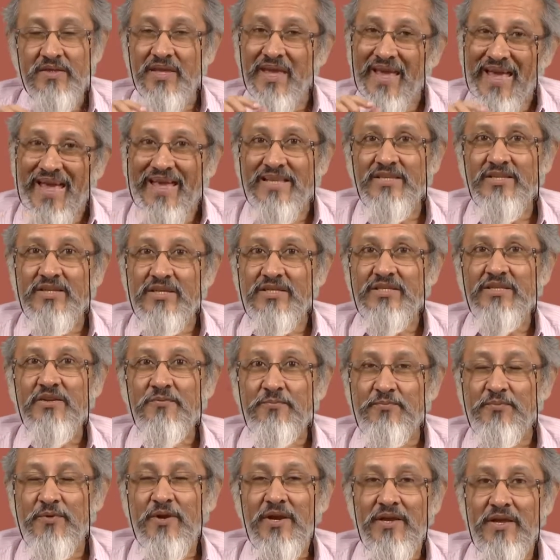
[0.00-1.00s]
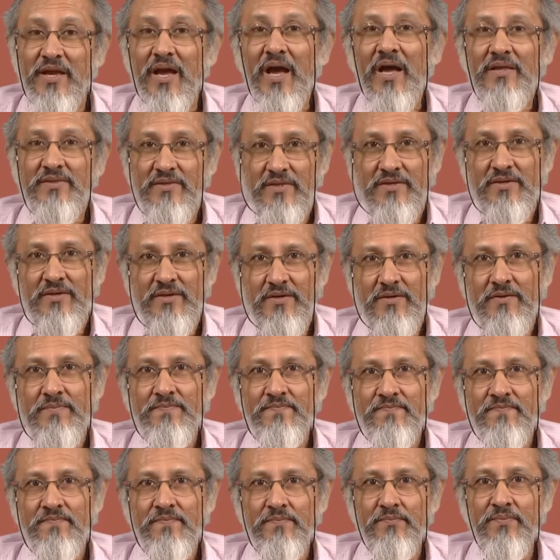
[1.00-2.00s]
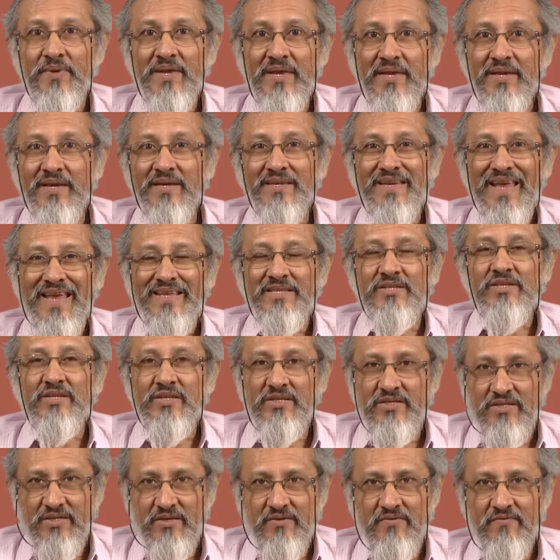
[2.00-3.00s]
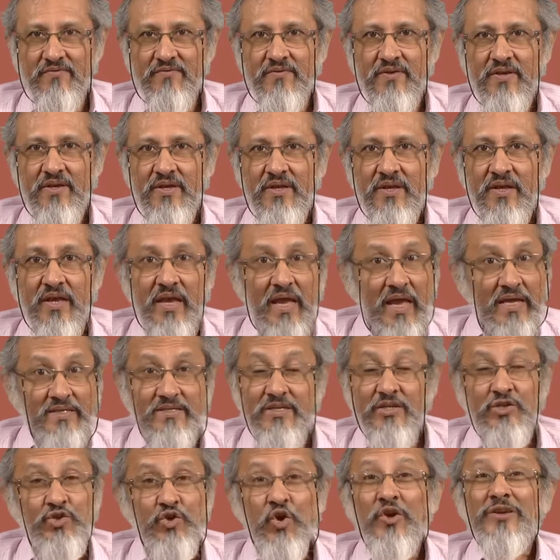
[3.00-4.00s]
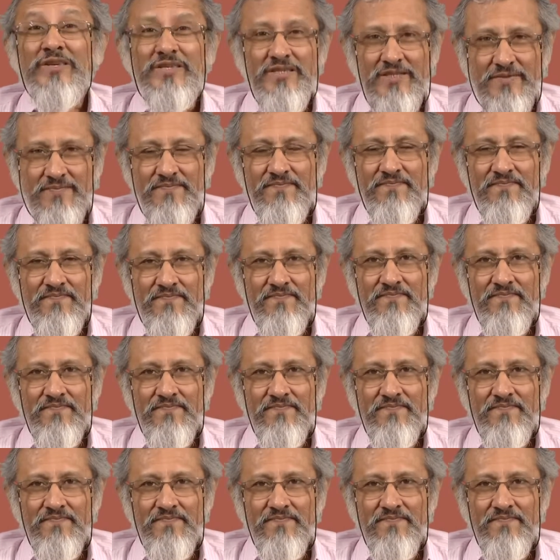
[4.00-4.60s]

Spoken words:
The adjective prayata, being an adjective, has a choice.